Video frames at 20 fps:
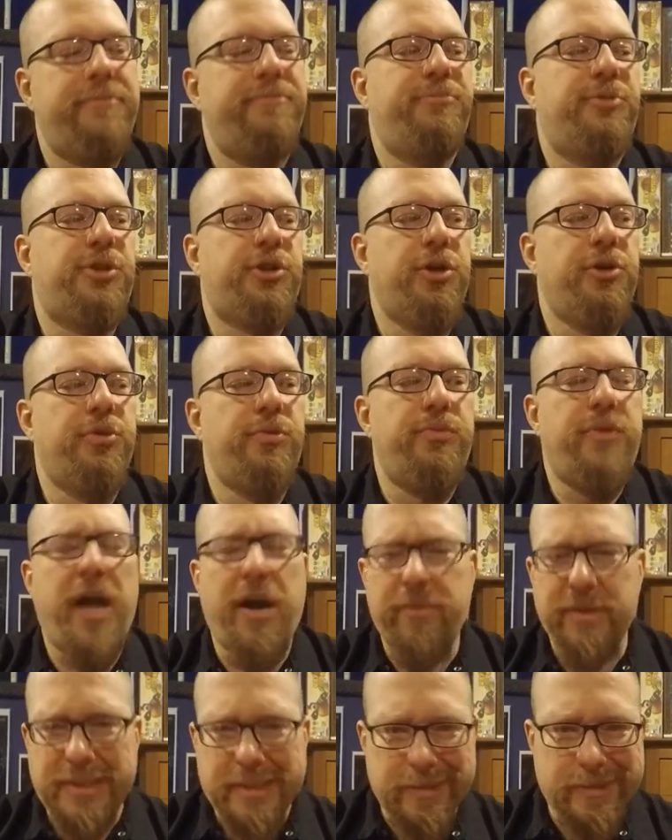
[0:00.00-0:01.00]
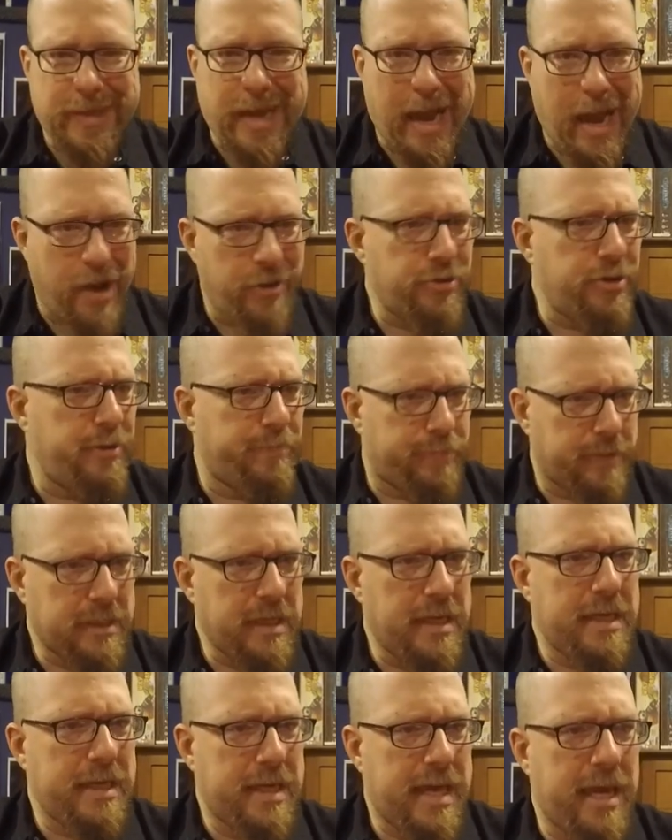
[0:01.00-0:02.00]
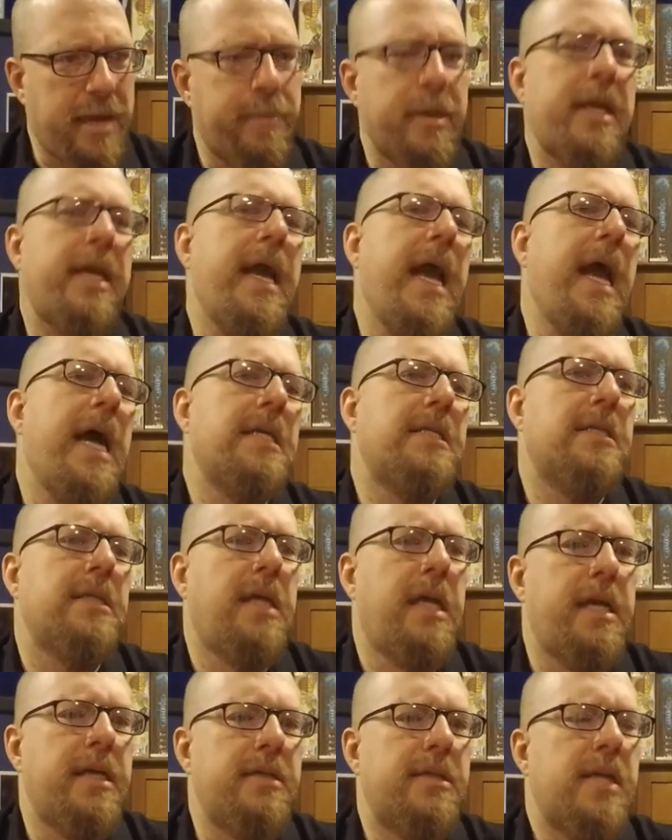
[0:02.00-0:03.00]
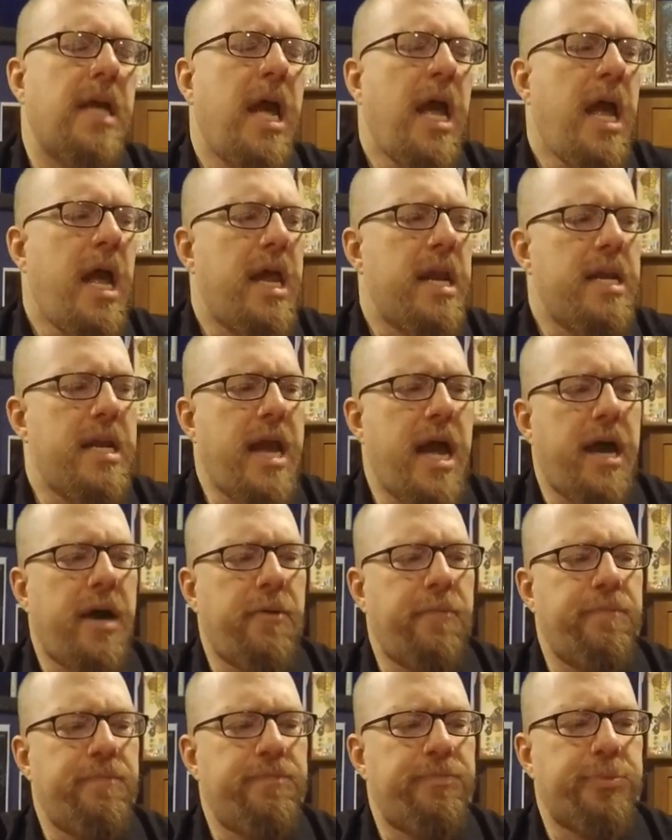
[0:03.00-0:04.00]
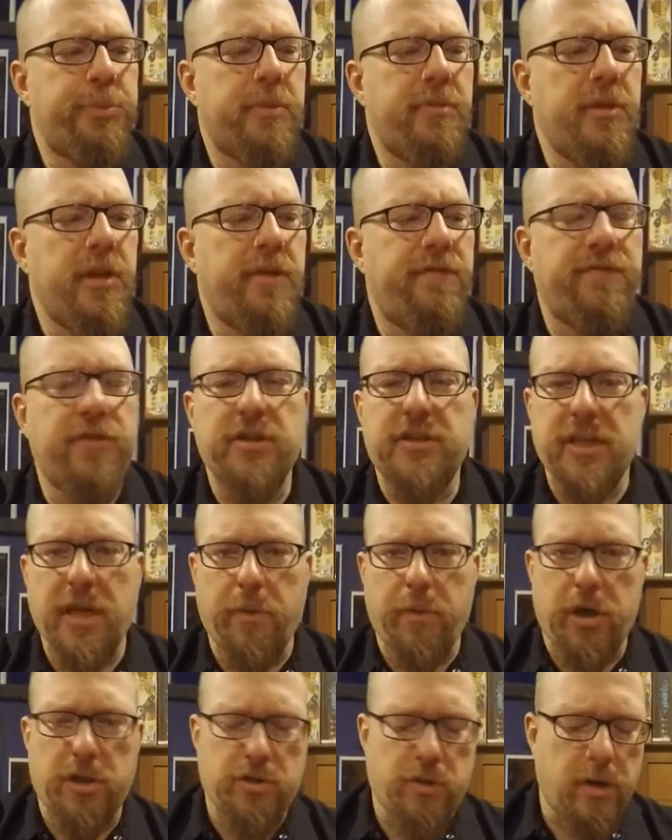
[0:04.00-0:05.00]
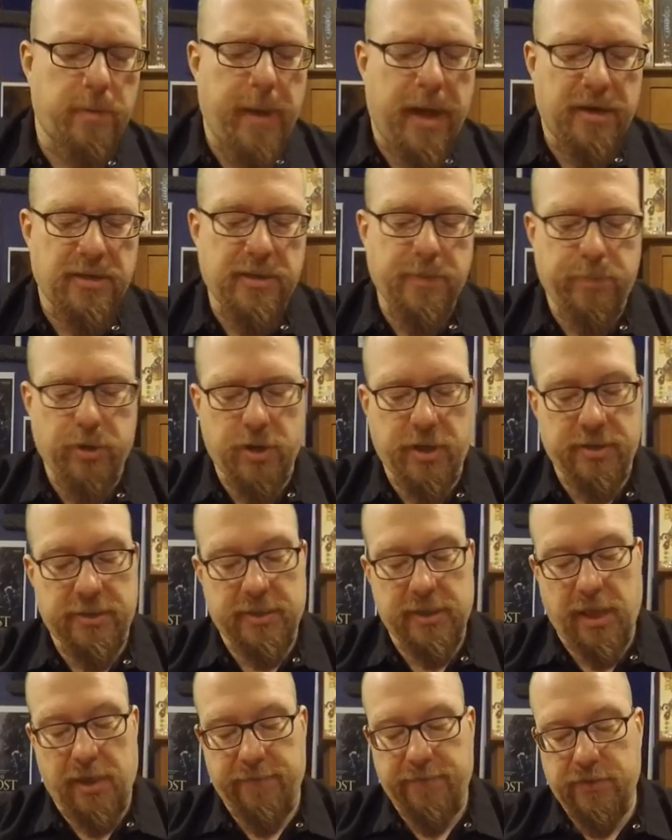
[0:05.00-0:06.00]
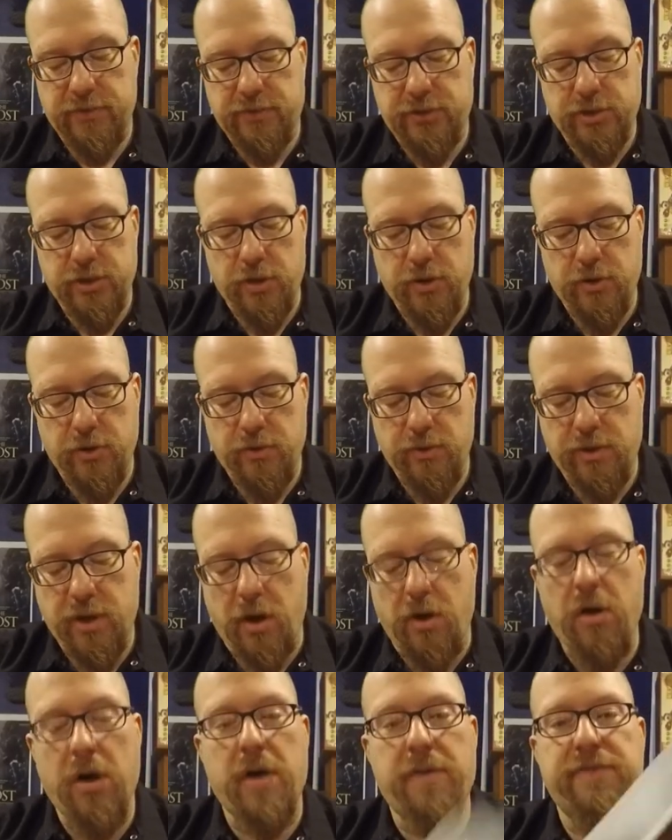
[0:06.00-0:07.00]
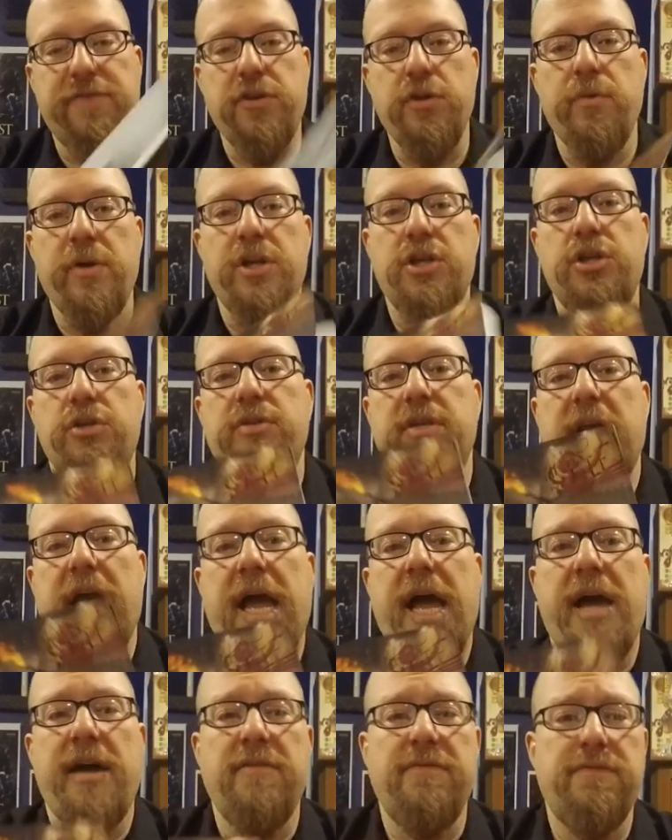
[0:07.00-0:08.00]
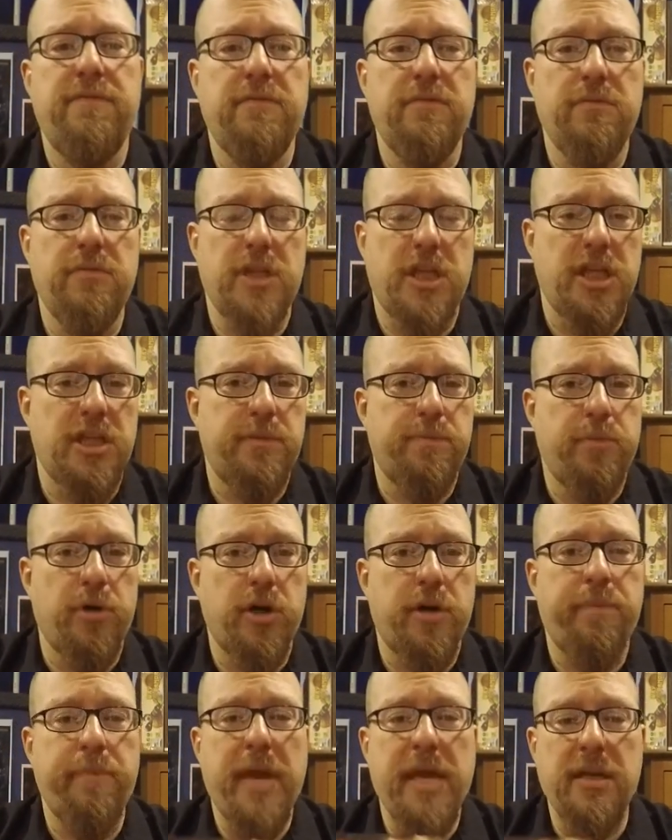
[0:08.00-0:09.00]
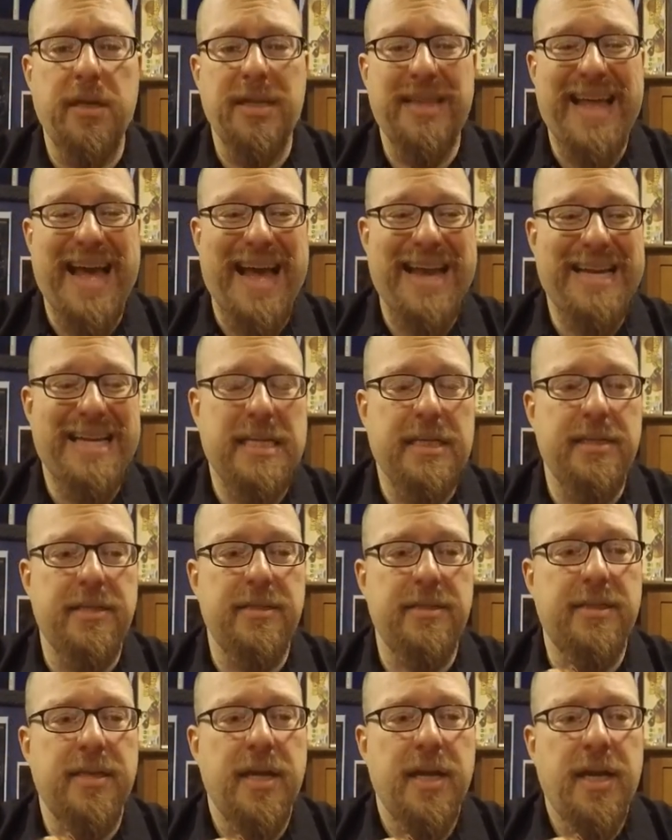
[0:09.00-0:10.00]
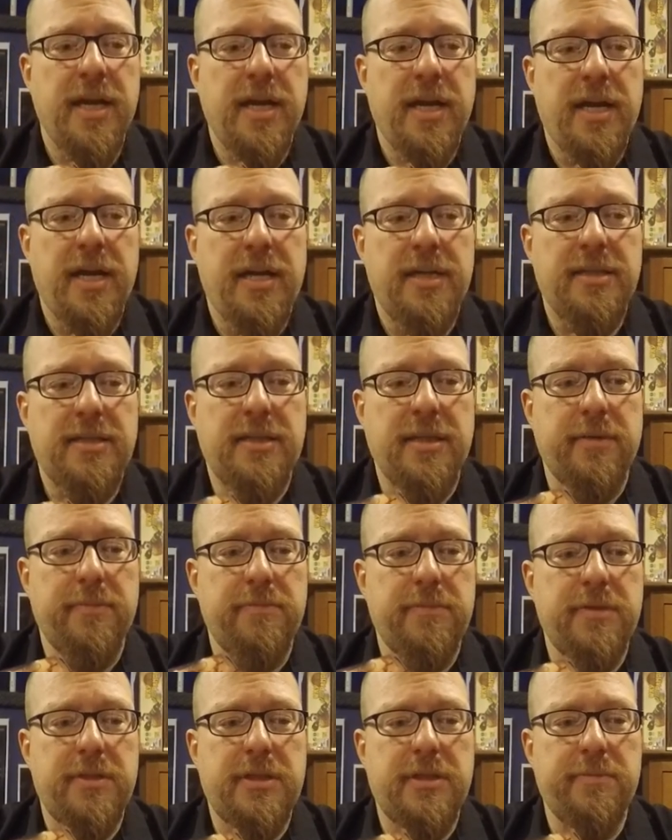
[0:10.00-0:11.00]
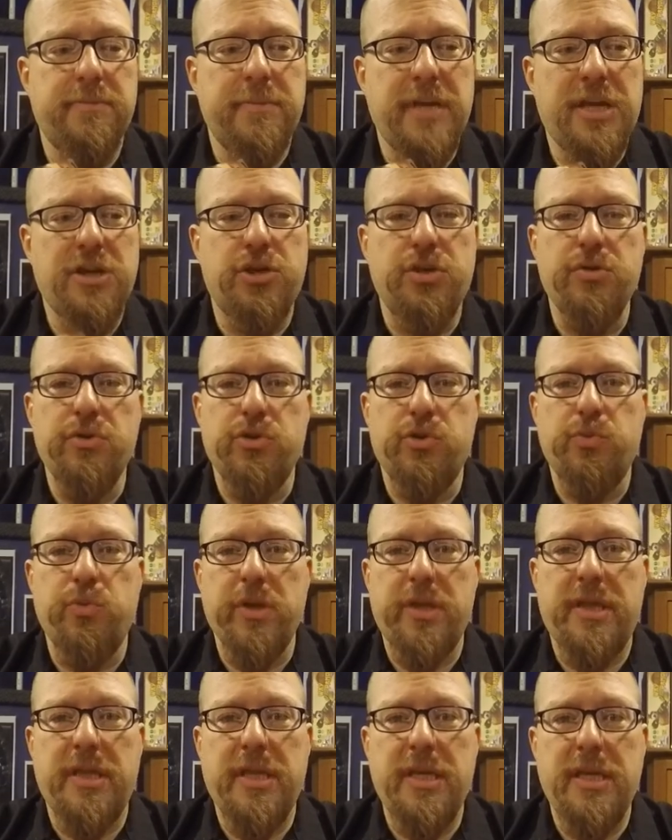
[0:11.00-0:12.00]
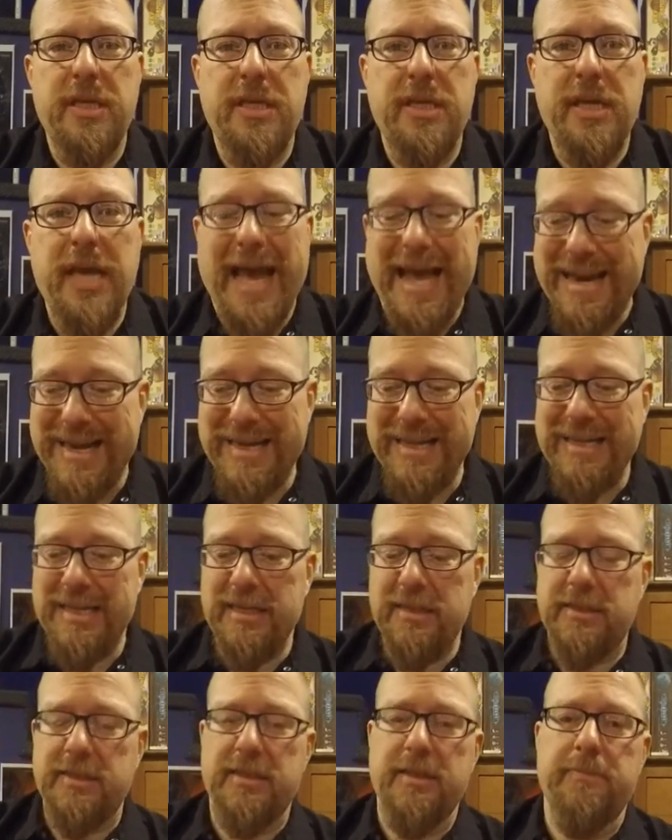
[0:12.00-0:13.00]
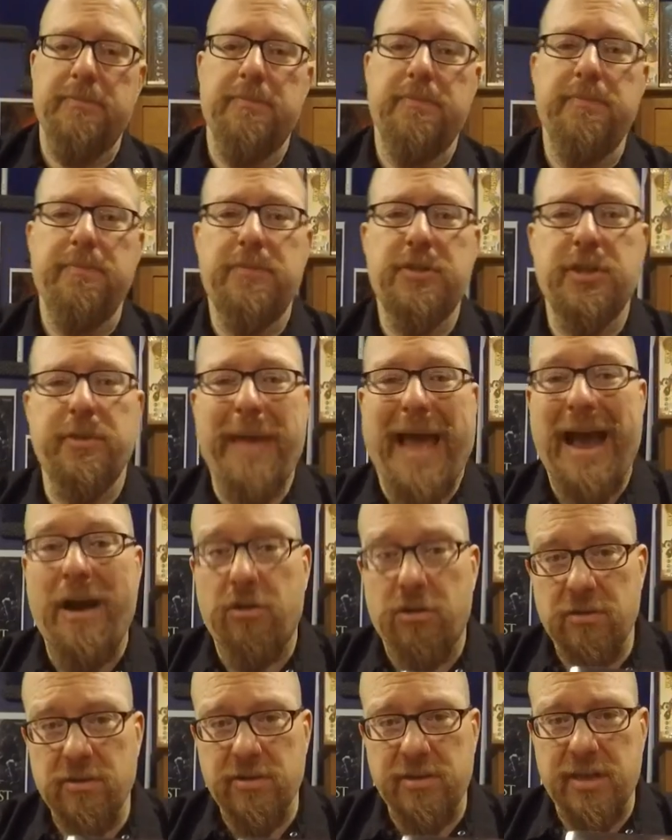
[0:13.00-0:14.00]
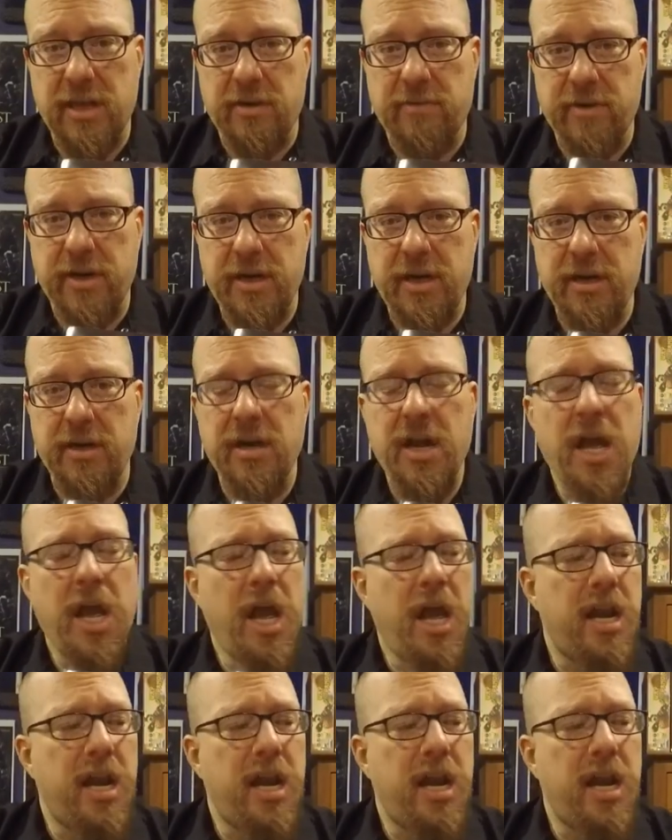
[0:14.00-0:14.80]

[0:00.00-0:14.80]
So, that was how you play a game of Gaslands. Now, first thing I want to talk about is the book itself. So, there are a few issues I have with this book. Mainly that is some some issues with the editing, some some errors that are in here.